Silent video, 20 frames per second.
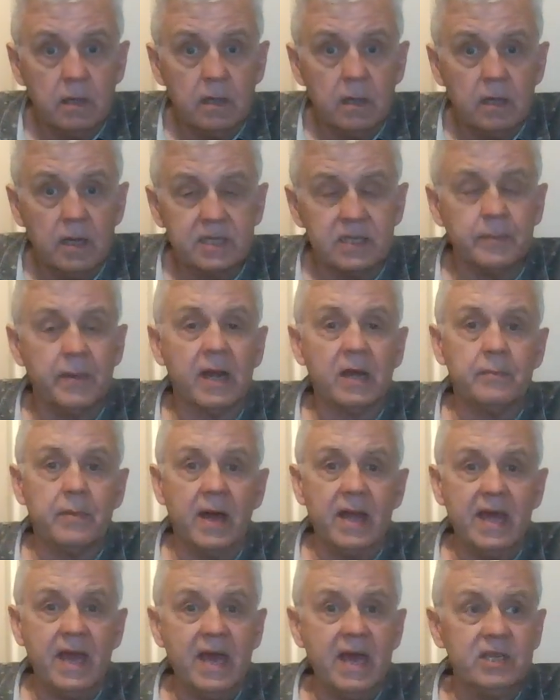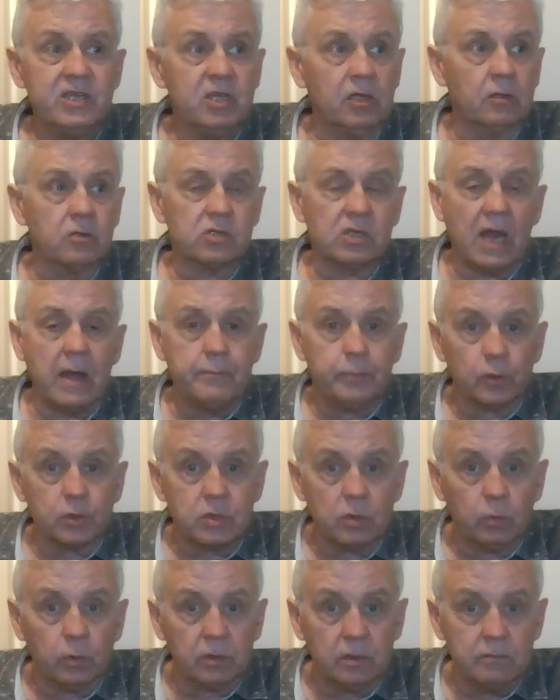He's a man of my age. He looks like butter
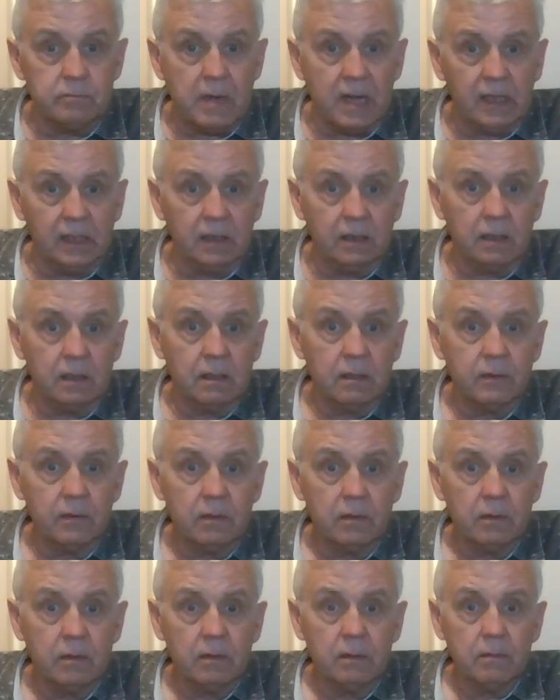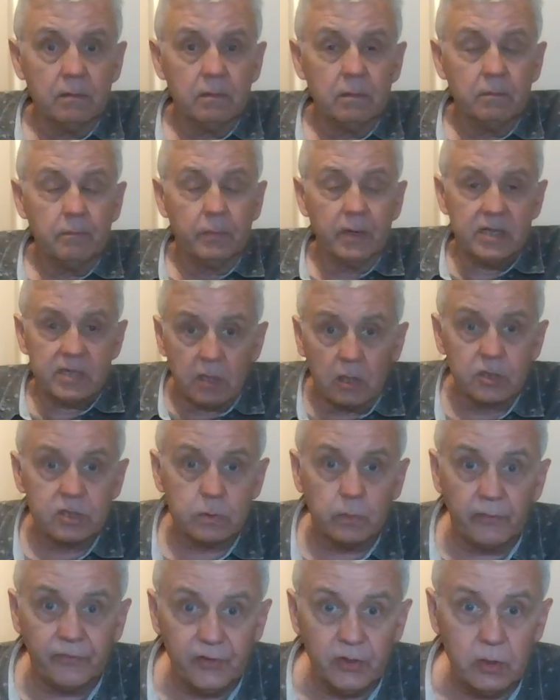wouldn't melt. But he's
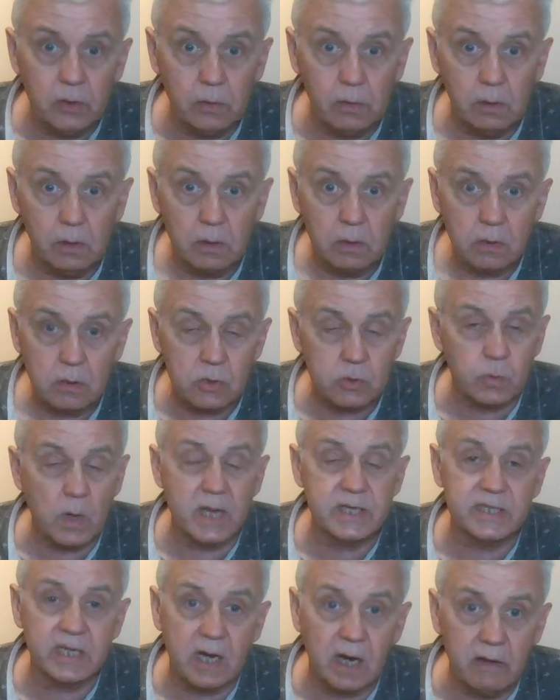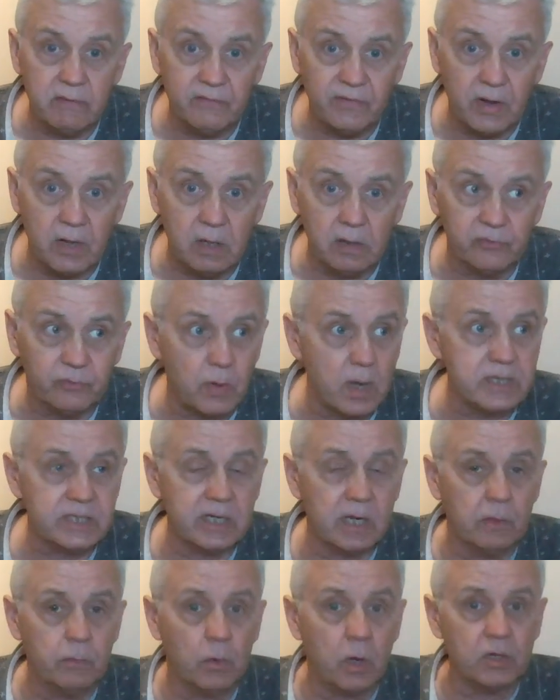also a fool, because why has he got involved? Why has he
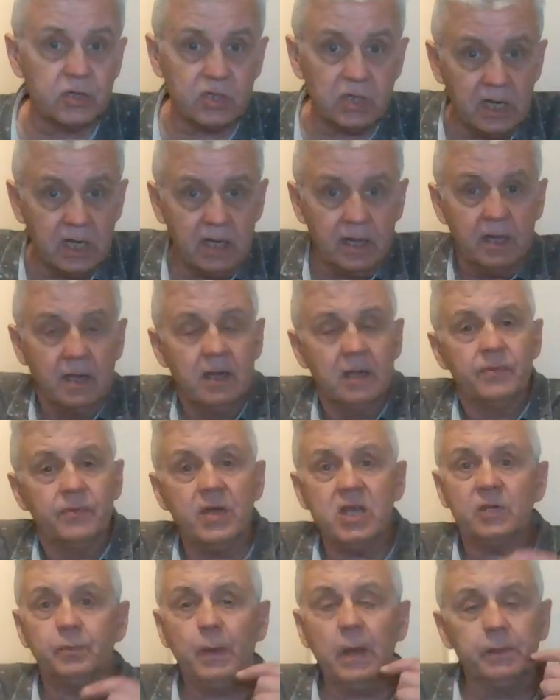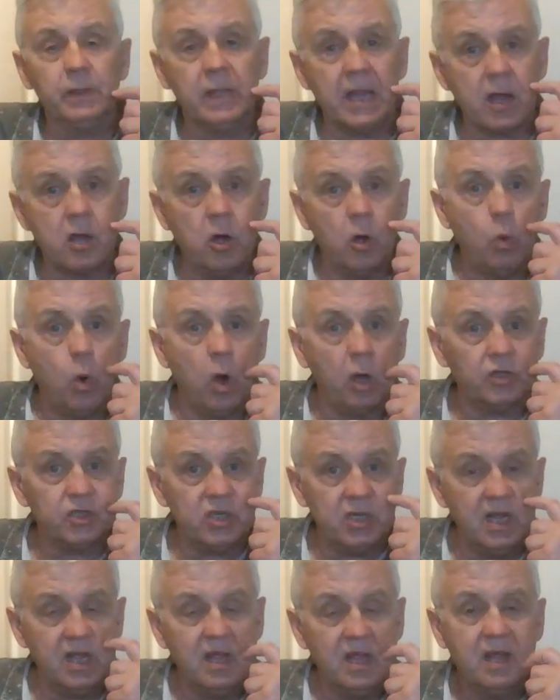gone watching it? These people that go
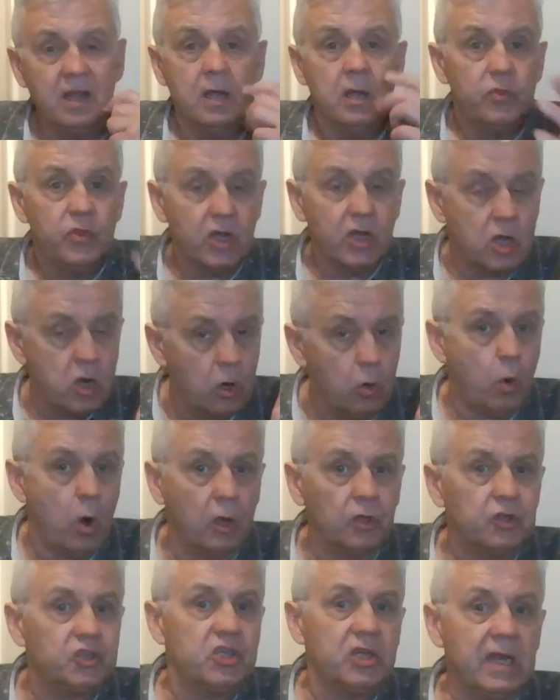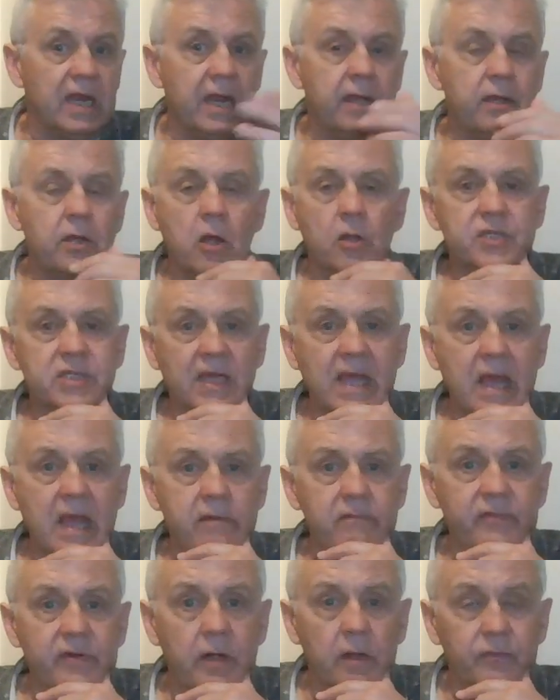watching it, they go watching it not to get
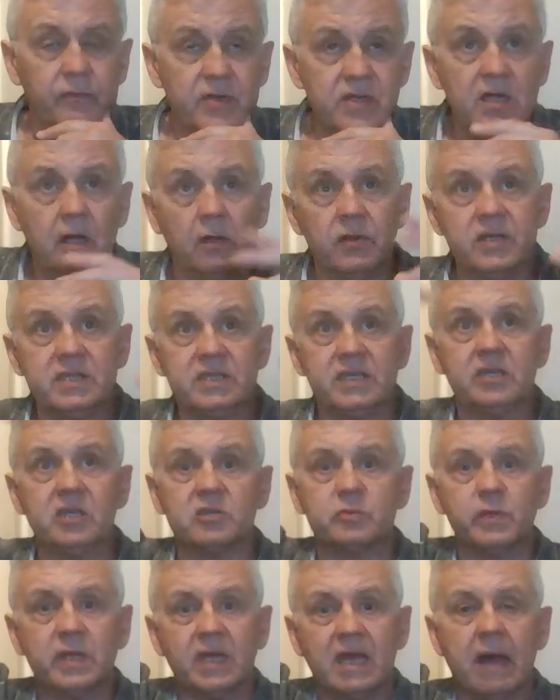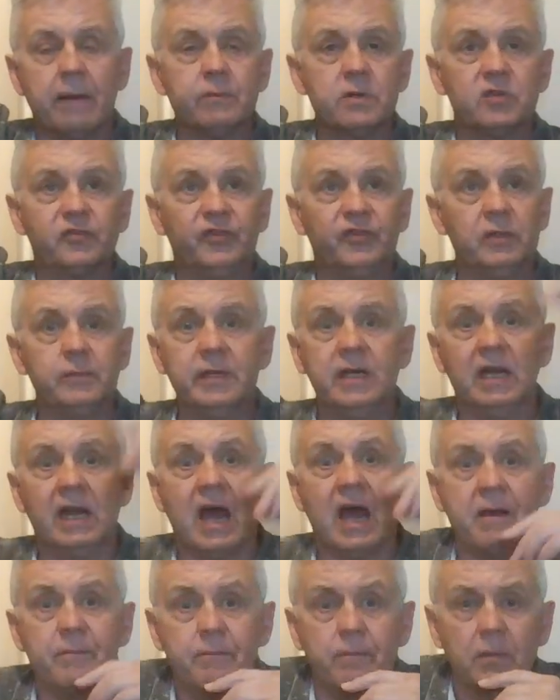involved. There's all these idiots with the cameras filming it
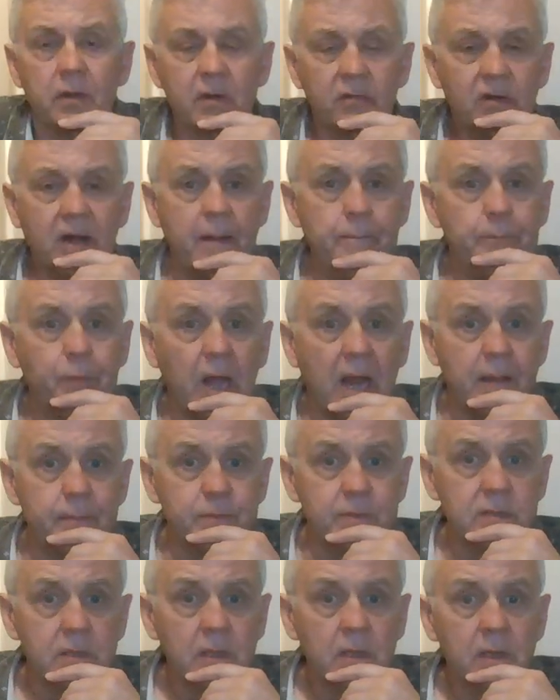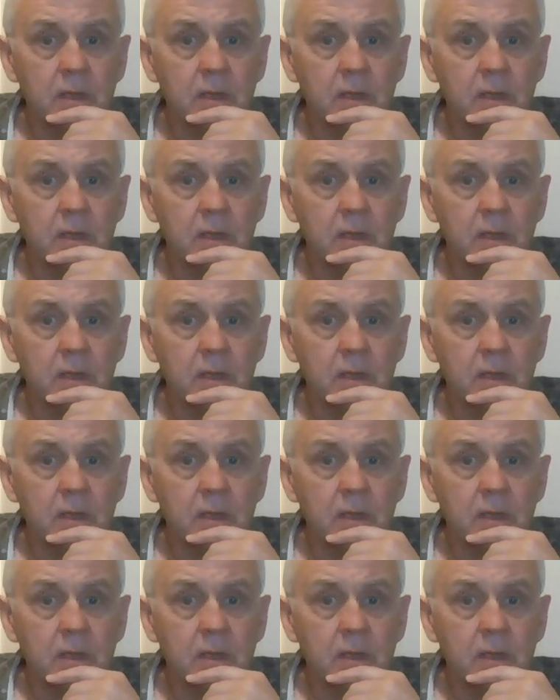like, right, plebs.